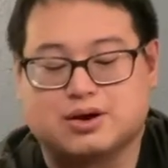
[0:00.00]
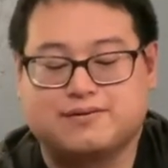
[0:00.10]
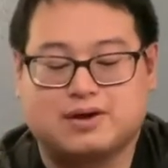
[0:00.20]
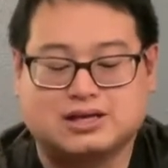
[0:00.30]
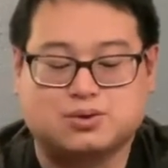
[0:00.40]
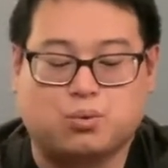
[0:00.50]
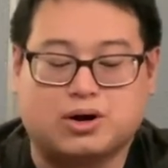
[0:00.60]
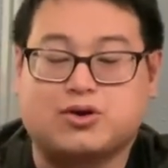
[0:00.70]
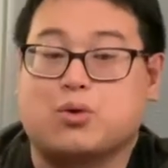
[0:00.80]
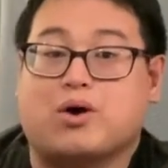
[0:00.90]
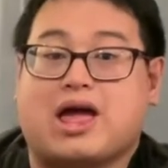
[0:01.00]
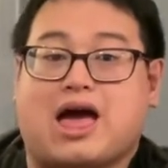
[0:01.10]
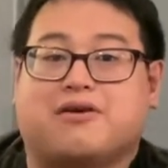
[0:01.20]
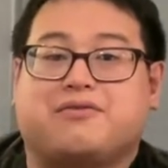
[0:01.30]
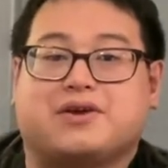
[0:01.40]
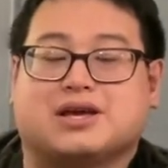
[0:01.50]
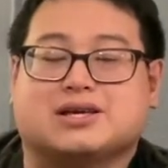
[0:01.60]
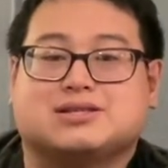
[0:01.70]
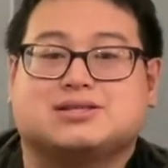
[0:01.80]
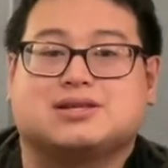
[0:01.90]
if you guys are wondering what F
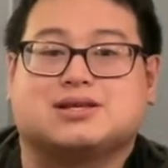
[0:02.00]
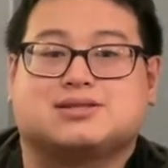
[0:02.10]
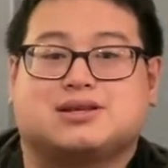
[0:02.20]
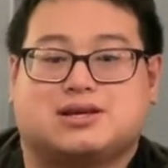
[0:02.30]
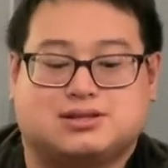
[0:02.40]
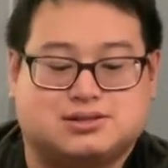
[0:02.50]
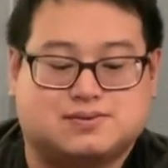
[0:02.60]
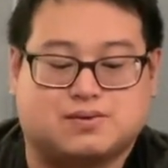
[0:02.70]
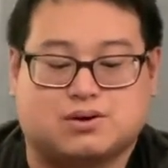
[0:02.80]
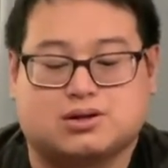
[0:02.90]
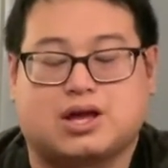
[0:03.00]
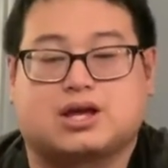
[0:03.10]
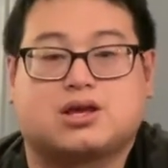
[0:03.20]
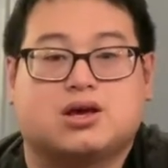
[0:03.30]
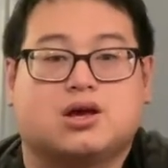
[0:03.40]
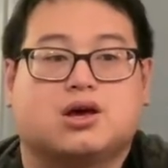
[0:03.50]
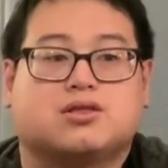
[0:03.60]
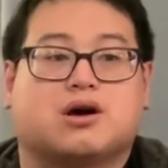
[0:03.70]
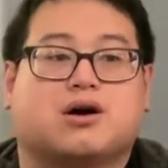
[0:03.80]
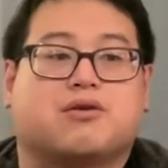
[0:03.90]
is, it stands for like
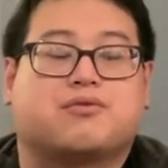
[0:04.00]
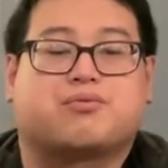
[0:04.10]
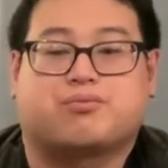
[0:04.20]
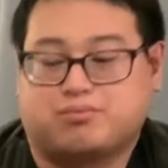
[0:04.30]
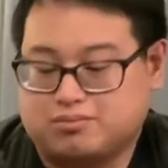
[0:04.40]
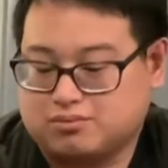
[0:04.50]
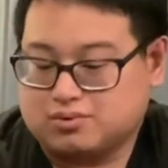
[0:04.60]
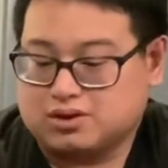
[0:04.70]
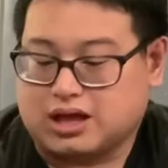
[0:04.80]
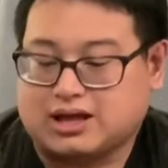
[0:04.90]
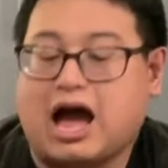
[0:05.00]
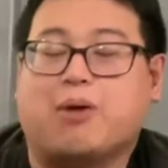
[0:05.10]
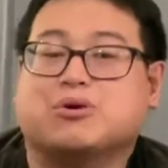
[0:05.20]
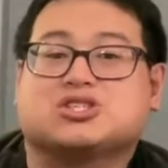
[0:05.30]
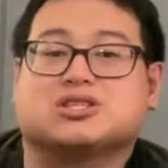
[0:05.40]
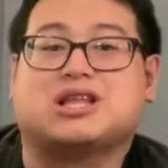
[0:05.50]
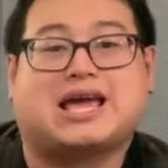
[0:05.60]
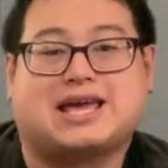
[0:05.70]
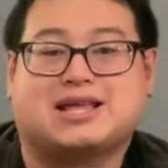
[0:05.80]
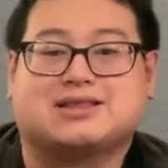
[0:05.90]
how much
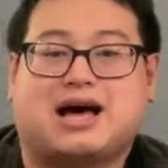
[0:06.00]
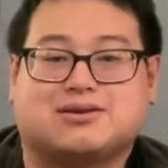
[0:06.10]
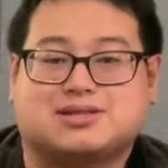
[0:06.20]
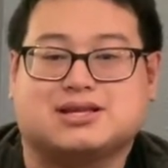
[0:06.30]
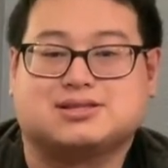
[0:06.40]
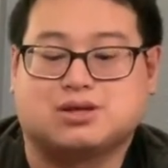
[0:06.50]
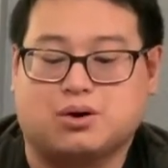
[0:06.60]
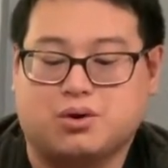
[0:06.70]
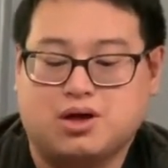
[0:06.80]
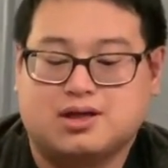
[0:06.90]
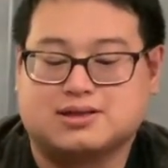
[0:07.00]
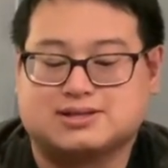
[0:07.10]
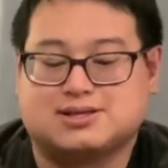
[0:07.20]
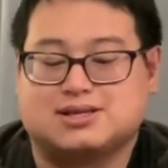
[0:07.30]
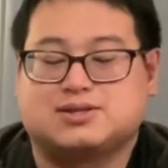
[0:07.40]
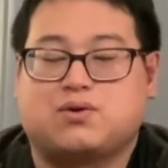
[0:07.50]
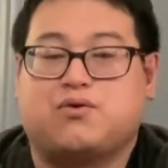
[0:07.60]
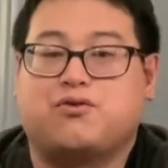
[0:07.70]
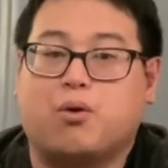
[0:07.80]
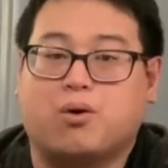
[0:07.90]
light it allows in. So this is
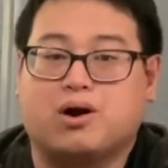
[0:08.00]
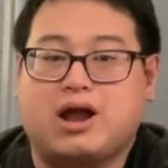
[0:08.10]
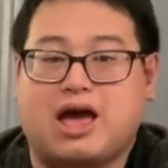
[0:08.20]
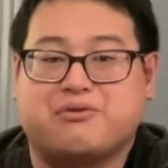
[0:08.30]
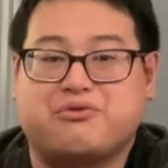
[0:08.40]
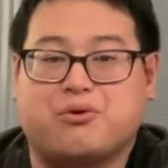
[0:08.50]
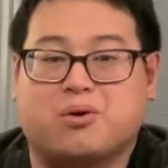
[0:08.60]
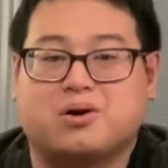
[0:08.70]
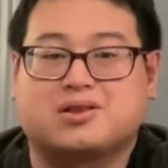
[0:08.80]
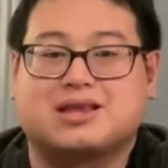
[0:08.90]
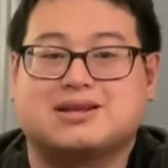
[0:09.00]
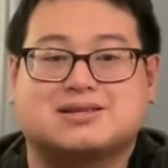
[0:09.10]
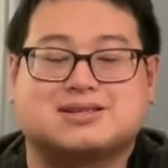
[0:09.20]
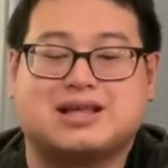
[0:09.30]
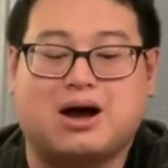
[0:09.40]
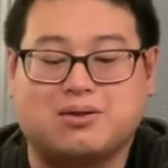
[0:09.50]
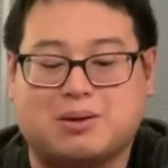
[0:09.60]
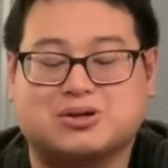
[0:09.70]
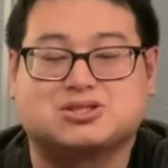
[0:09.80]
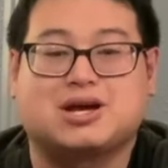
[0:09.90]
4, F4, that doesn't allow
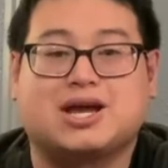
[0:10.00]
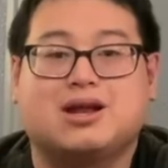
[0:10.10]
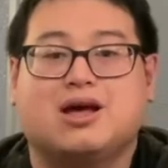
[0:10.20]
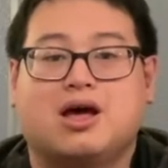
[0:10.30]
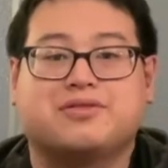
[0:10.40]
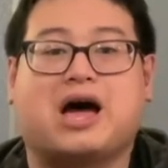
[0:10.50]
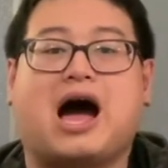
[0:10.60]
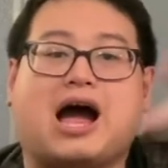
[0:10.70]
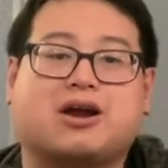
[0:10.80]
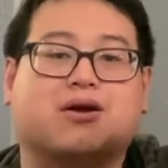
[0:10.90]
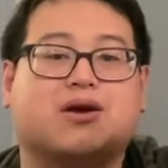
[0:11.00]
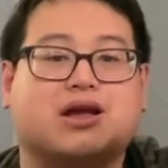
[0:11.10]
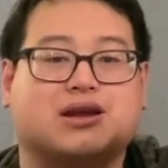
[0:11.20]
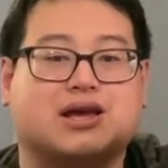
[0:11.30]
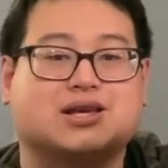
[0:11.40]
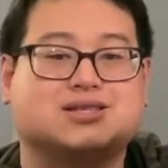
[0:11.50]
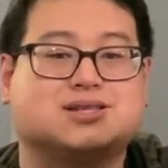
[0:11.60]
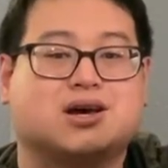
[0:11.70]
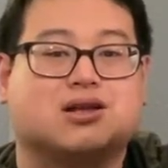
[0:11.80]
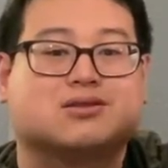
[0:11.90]
that much light. The higher it is,
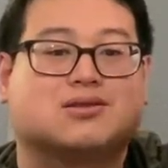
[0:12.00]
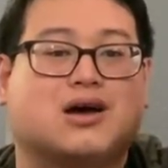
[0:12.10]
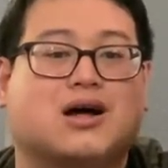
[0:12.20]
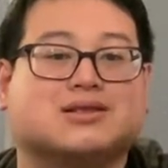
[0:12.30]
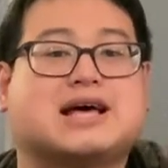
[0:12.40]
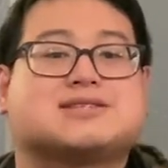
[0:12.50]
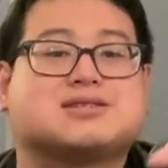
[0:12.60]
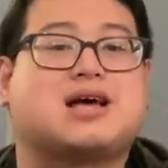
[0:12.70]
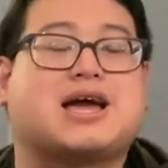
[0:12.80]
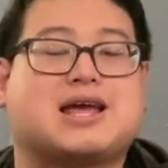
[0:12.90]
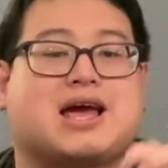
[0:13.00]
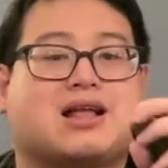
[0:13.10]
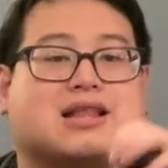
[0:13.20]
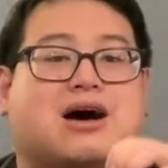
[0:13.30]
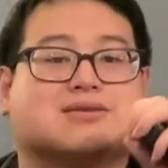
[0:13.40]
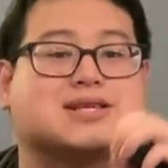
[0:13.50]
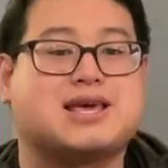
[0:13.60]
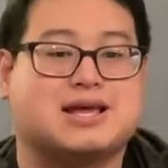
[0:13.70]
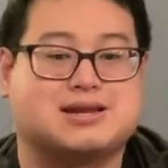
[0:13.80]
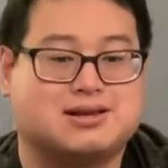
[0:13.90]
the less light it allows
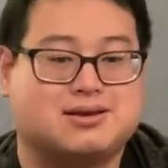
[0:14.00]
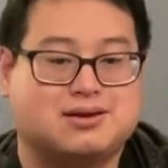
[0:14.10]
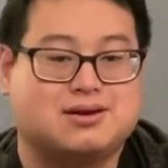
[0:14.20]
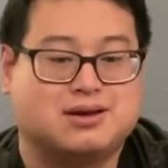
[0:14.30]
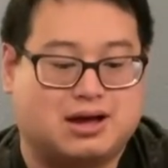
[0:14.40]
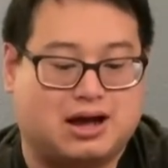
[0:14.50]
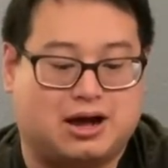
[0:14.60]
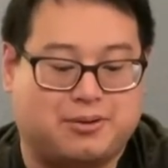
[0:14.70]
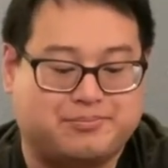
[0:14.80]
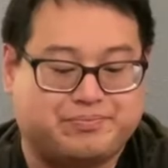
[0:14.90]
in. I